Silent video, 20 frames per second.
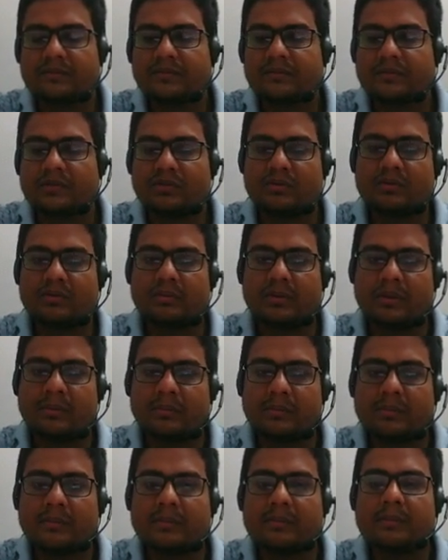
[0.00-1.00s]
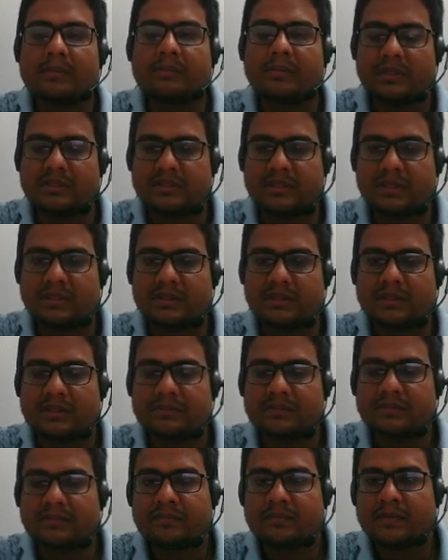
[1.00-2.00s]
So it will be plus sine theta.
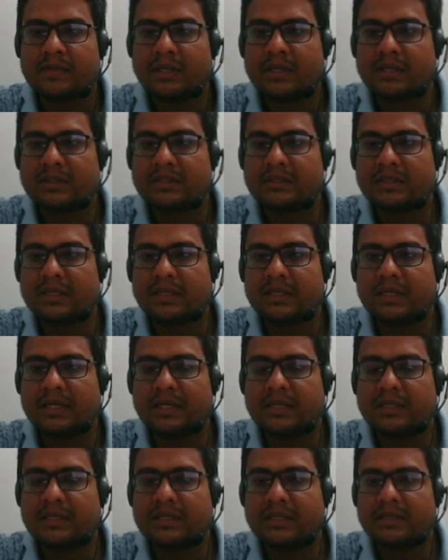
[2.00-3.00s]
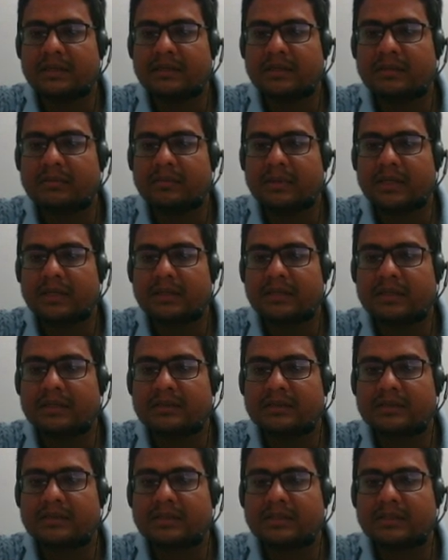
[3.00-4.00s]
And sine 90 degree
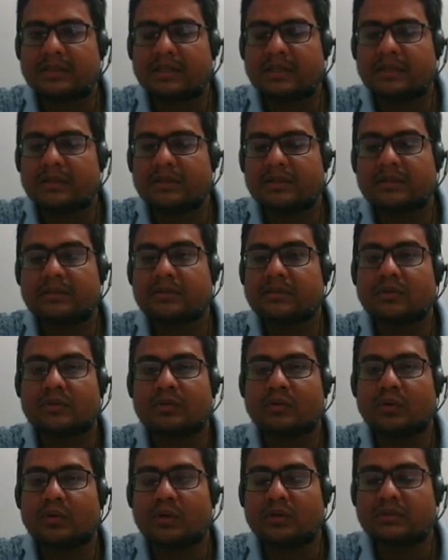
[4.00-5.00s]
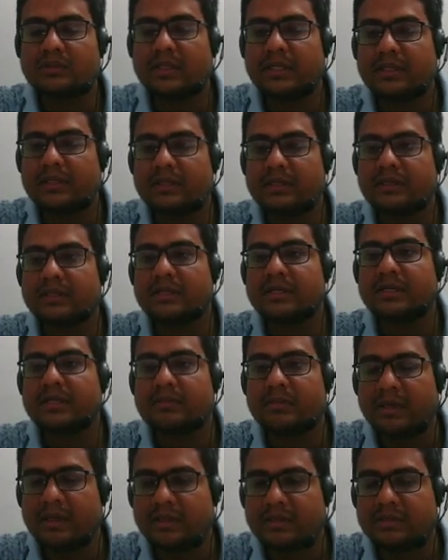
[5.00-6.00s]
minus theta, no, cos 90 degree
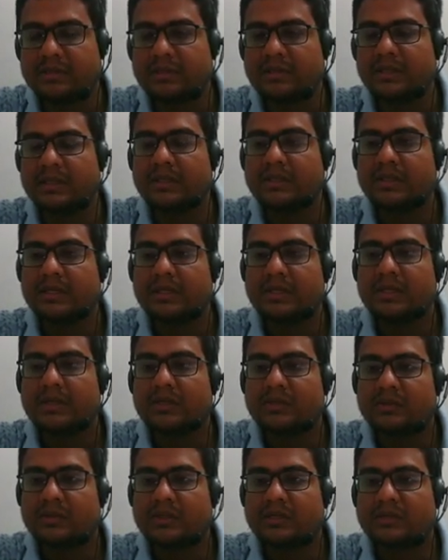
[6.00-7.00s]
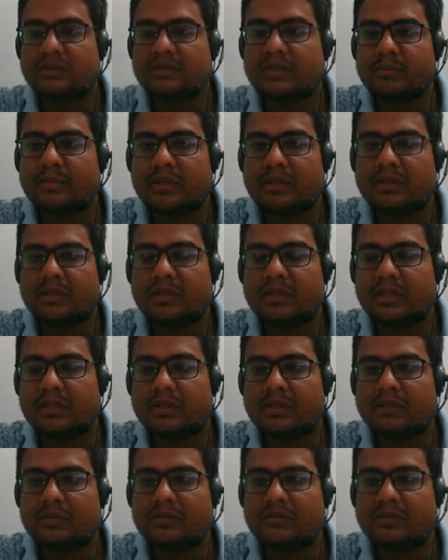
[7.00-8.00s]
minus theta, so it is coming in
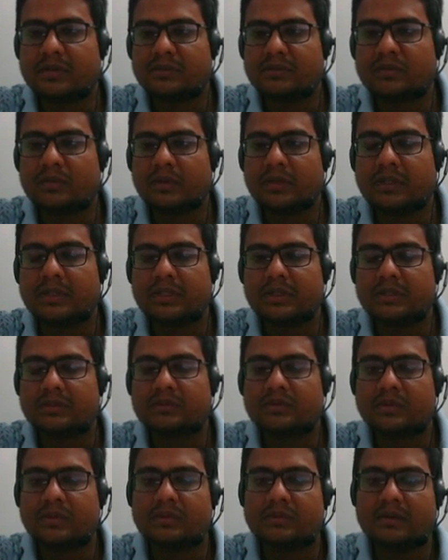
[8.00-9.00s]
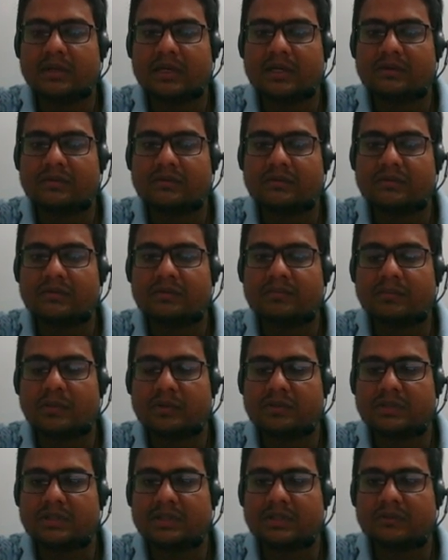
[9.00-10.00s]
the first quadrant, so it will have
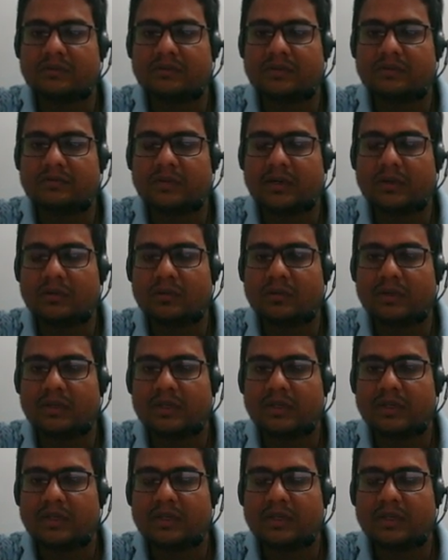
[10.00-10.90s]
positive value only.